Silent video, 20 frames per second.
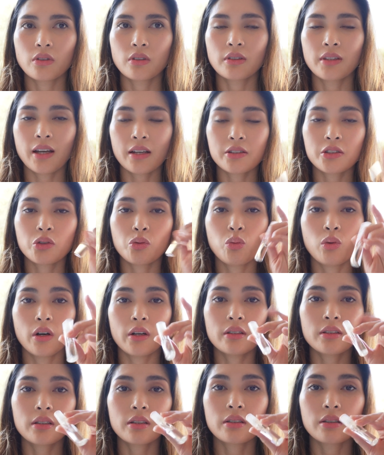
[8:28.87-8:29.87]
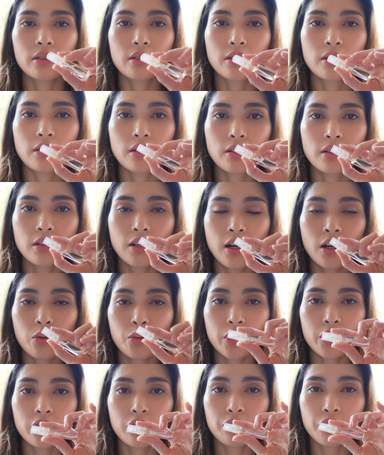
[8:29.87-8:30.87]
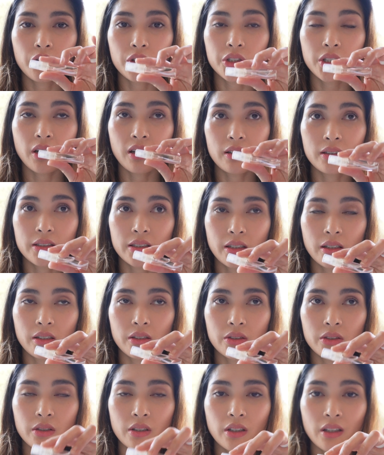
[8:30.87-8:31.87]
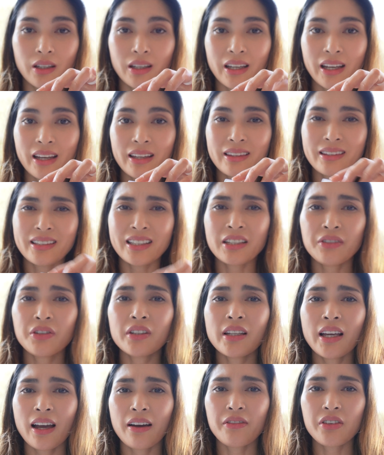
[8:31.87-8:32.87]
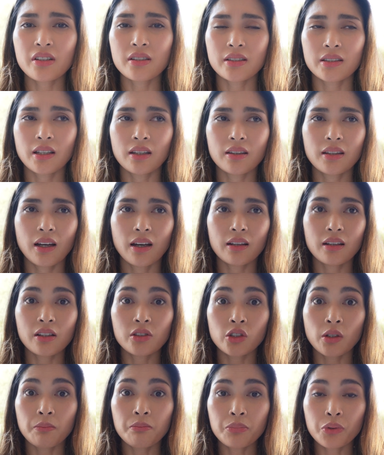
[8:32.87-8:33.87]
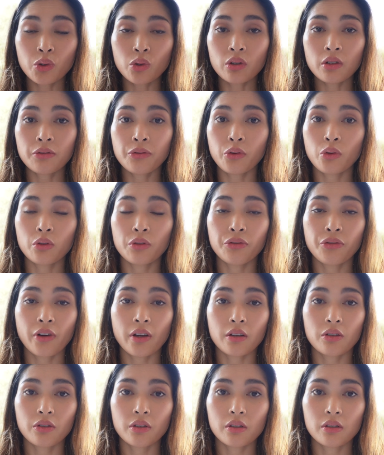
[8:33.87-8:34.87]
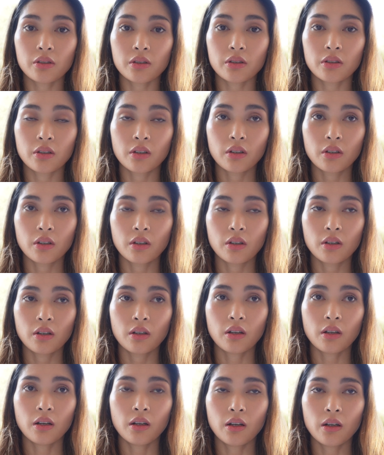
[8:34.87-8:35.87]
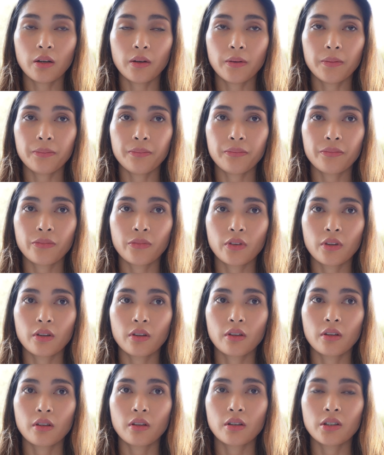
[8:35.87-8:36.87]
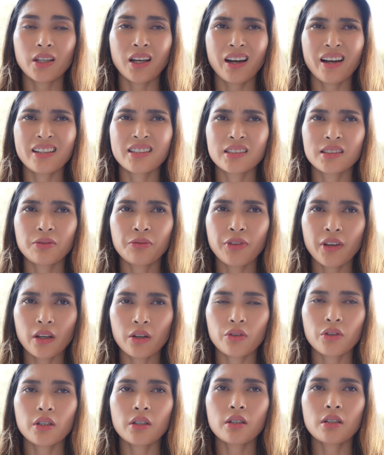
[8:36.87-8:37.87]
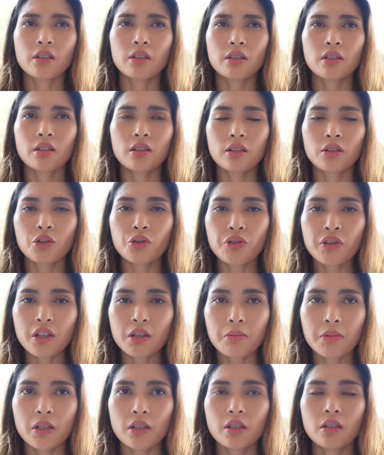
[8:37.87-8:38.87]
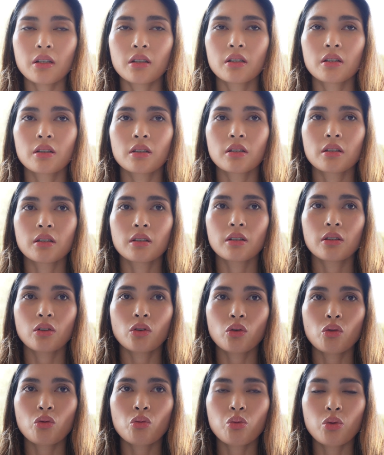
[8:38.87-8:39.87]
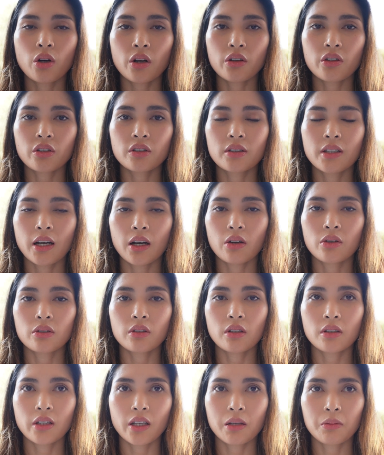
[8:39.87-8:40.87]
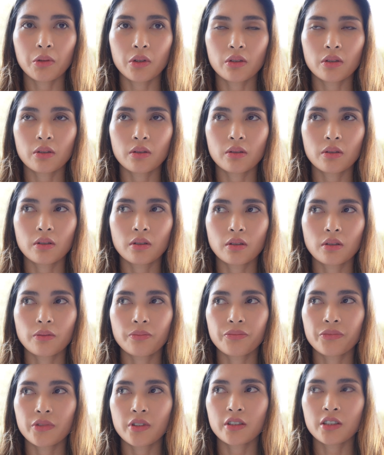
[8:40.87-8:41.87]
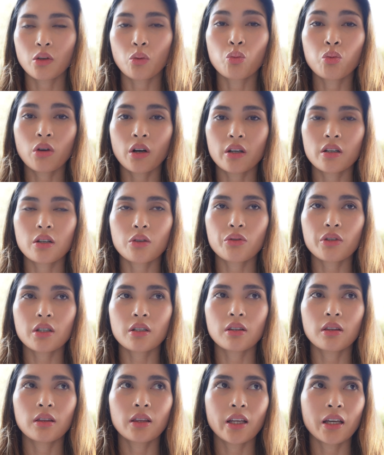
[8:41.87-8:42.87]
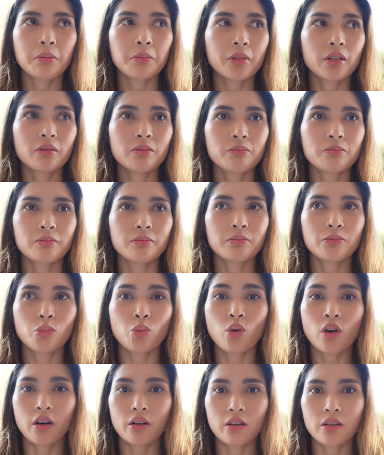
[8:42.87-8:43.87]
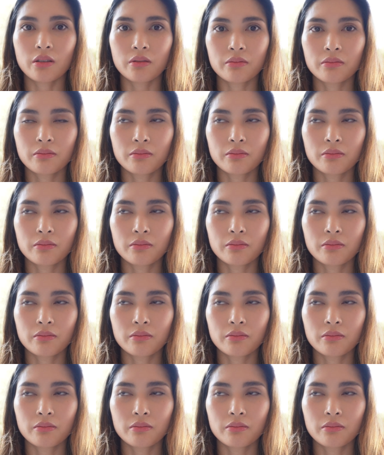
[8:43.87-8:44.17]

That's what Aqua Universalis is. And even having said that, it's a beautiful fragrance. Yeah, it's very creamy, watered down lemon. It's a watery lemon water.